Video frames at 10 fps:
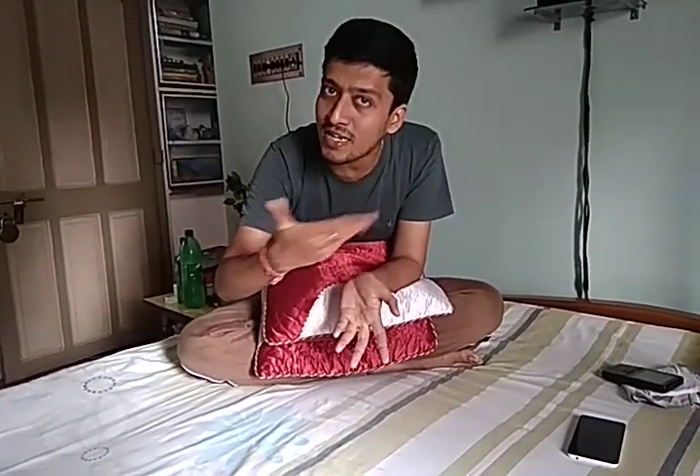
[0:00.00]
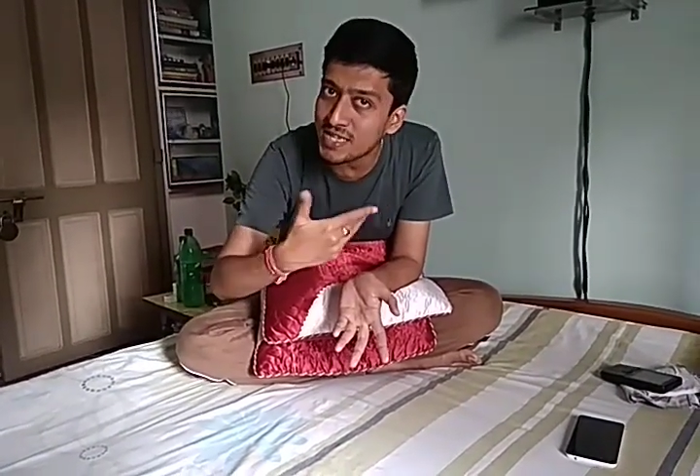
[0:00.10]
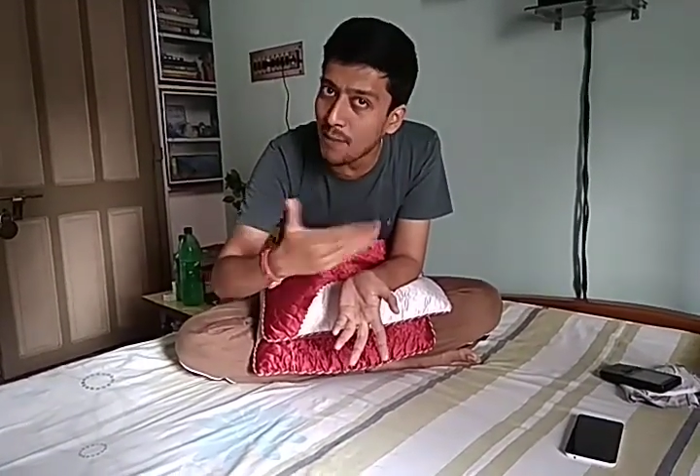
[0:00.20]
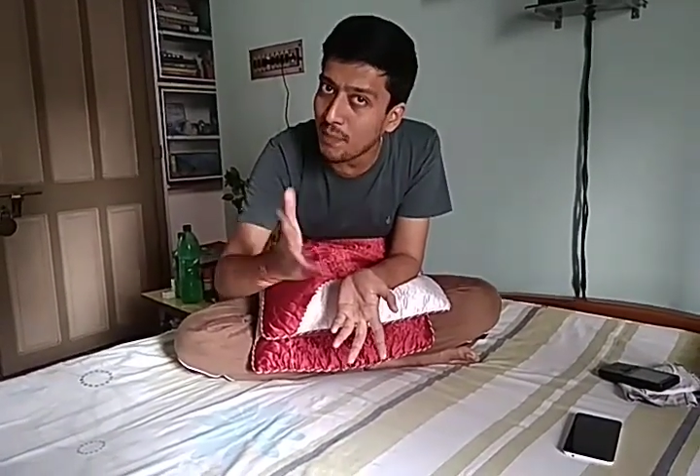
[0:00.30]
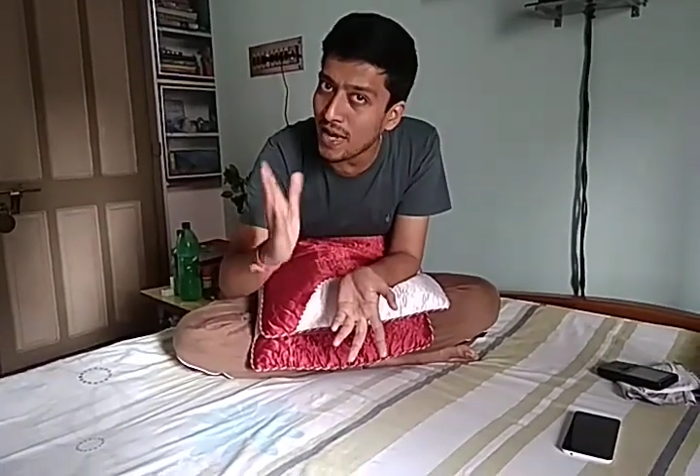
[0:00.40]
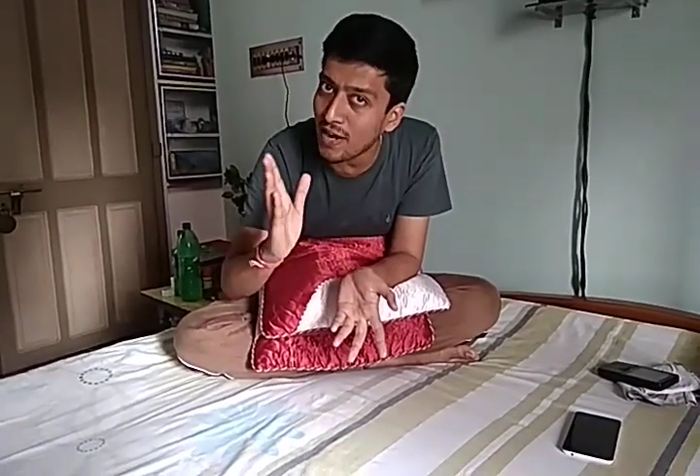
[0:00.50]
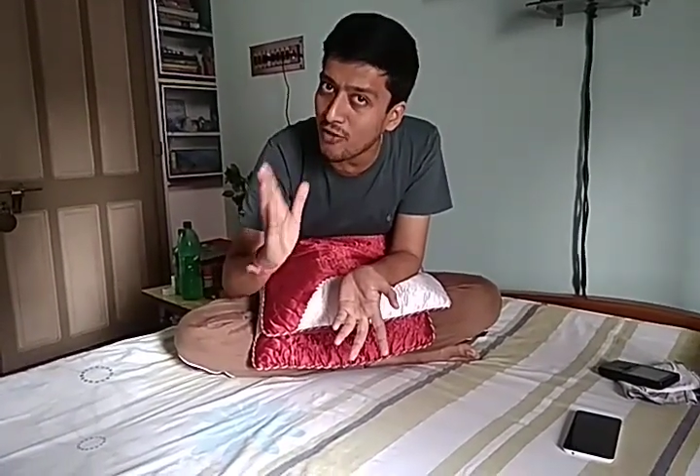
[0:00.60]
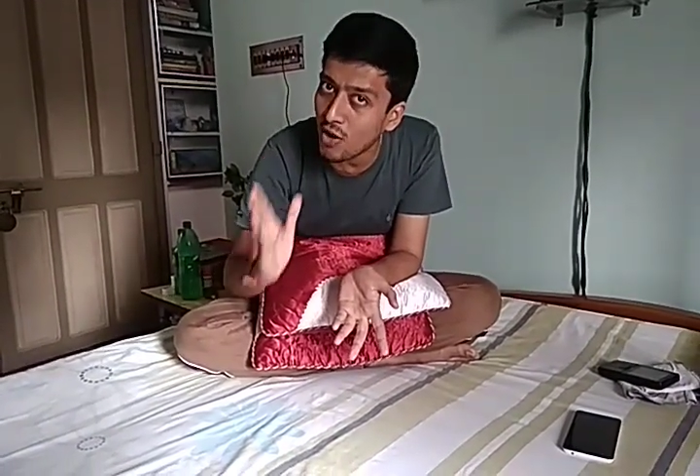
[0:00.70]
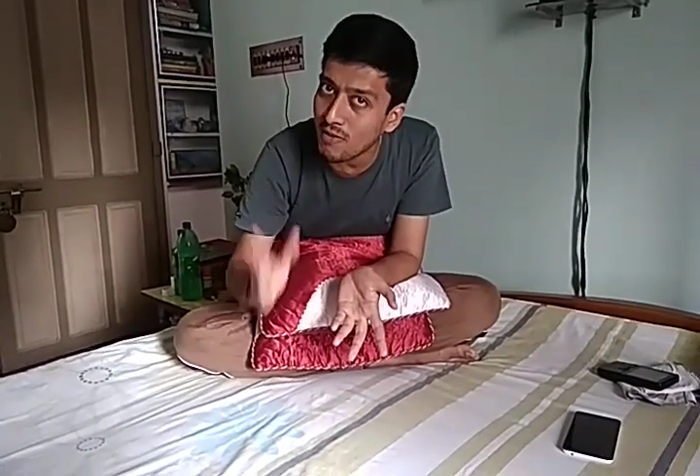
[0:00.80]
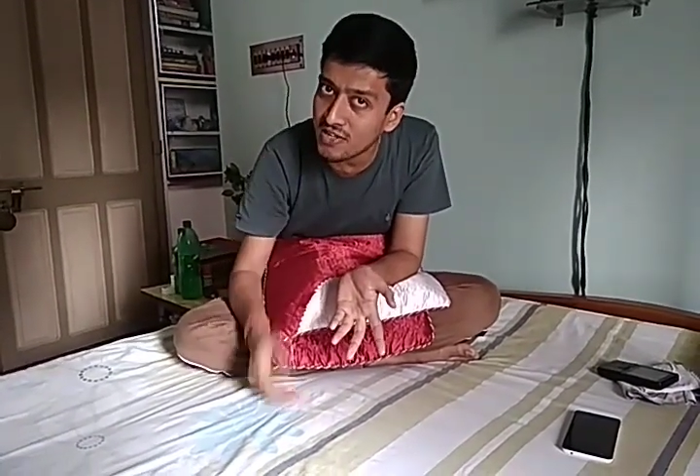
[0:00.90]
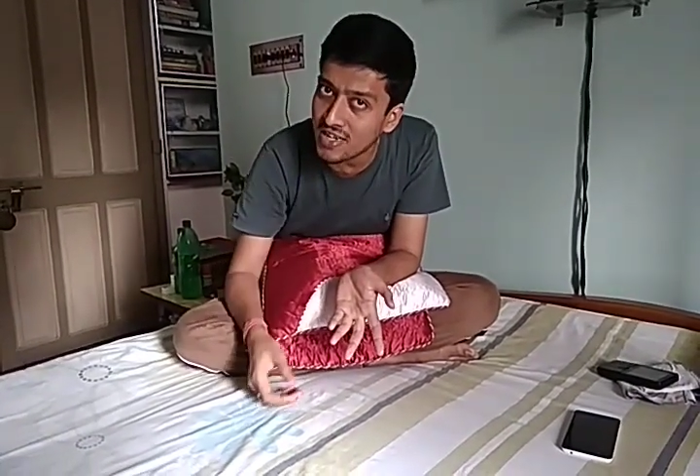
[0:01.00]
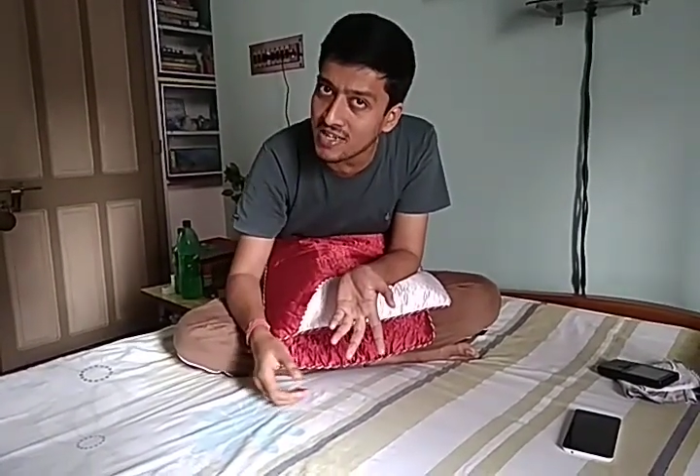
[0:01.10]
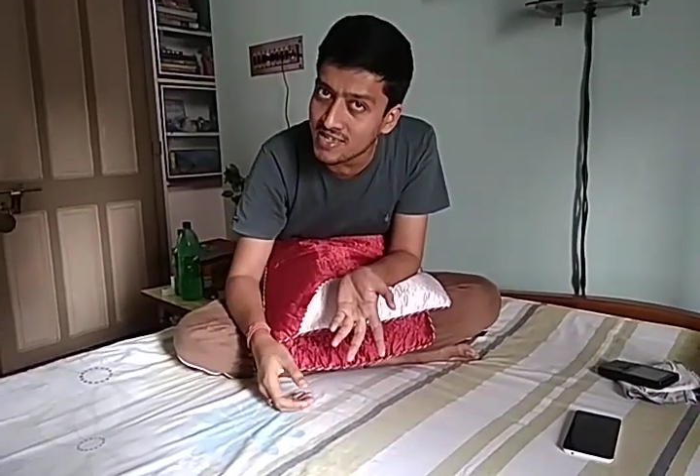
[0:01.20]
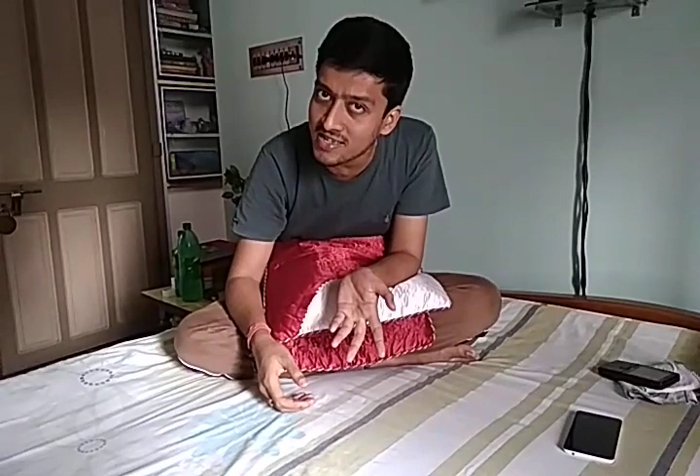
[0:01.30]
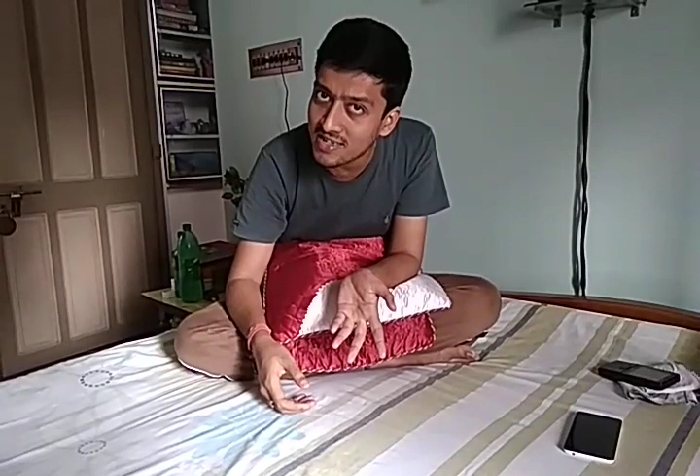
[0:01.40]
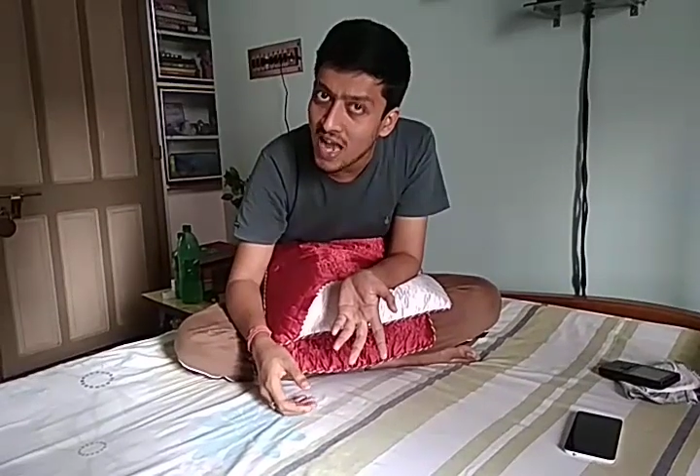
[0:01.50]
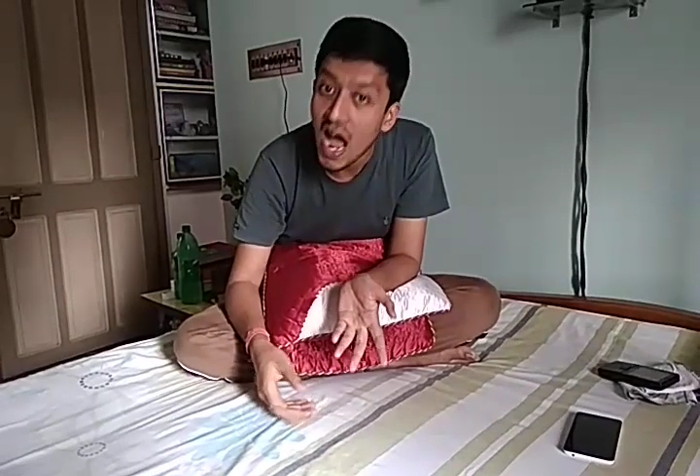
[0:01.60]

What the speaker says: supply of raw materials,